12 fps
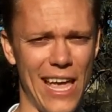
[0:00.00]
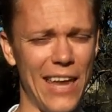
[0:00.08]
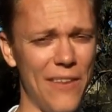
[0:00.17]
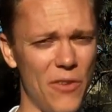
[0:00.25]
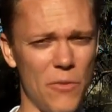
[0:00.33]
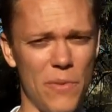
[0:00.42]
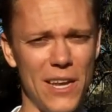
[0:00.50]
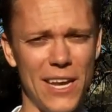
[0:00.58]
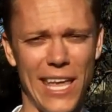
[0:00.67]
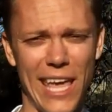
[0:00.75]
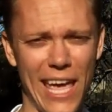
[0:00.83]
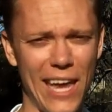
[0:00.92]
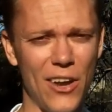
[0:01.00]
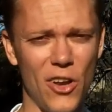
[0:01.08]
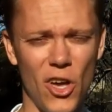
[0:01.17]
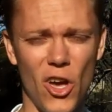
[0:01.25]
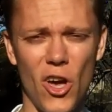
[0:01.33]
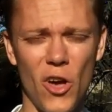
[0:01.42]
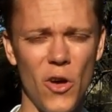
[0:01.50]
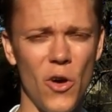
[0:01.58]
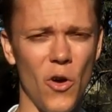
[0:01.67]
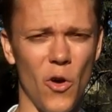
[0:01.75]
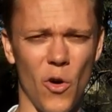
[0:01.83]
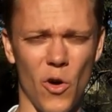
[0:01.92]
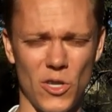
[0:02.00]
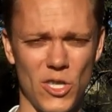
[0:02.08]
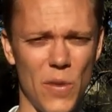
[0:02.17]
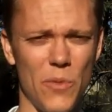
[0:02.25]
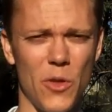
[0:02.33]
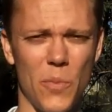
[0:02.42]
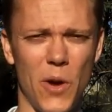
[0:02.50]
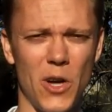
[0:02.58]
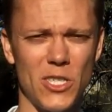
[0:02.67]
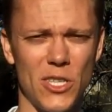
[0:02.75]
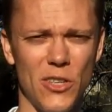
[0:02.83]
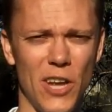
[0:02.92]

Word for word: And if you've been to Canada or some of the parts of